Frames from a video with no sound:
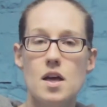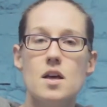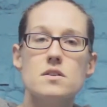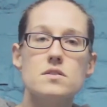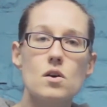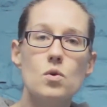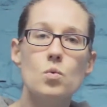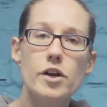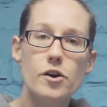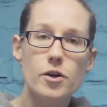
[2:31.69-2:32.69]
So
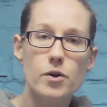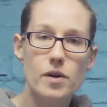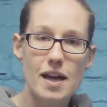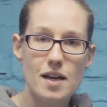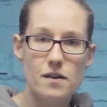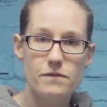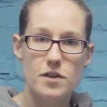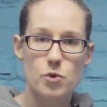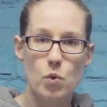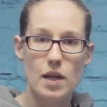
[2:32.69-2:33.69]
when you're creating a
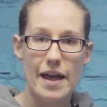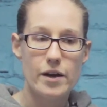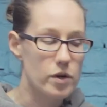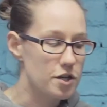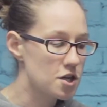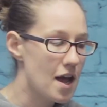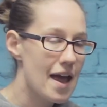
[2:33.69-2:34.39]
visual language,